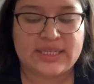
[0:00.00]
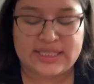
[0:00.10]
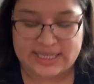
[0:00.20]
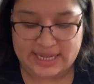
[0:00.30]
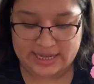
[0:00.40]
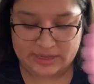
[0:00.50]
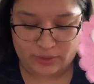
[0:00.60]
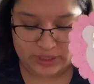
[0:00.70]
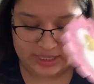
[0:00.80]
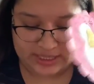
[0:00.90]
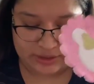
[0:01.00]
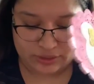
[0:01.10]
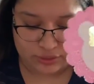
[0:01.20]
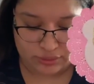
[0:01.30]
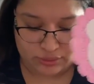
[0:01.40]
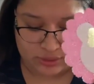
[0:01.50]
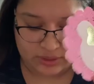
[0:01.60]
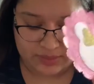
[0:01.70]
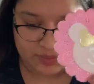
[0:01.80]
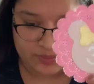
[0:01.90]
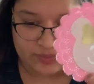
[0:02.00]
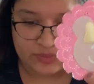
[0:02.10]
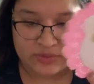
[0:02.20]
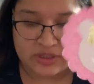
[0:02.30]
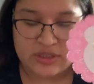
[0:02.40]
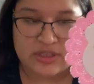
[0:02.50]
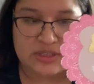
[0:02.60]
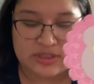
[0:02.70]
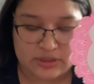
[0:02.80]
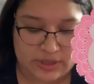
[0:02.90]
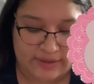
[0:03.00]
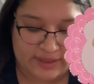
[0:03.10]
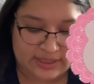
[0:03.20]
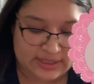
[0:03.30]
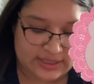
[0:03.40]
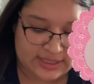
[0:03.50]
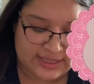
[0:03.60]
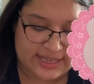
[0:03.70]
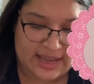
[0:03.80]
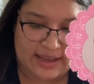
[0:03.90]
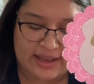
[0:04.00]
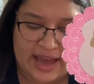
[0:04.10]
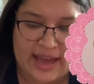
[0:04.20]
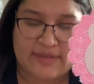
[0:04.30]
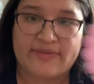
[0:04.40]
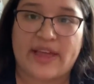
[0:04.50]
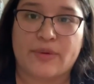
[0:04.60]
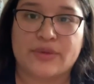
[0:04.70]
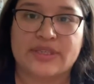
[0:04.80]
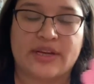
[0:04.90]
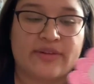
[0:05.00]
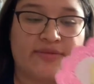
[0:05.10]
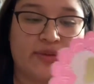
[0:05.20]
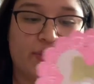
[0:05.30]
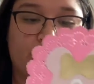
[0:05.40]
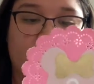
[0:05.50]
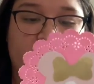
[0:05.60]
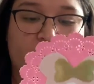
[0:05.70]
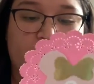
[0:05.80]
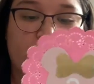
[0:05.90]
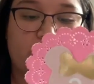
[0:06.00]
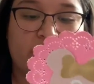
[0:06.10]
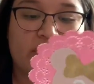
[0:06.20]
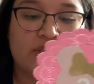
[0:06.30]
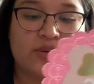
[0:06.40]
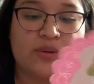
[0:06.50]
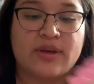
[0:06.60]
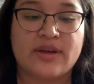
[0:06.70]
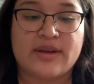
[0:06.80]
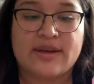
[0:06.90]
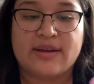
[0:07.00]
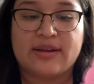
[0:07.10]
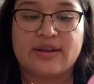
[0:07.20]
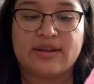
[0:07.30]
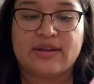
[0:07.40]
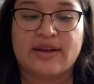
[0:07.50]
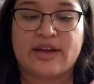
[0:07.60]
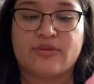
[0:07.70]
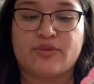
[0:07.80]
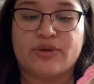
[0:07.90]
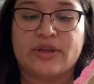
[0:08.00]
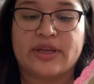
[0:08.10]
then what did I use to have like a stick? Because I had flowers for her 3rd birthday, so I would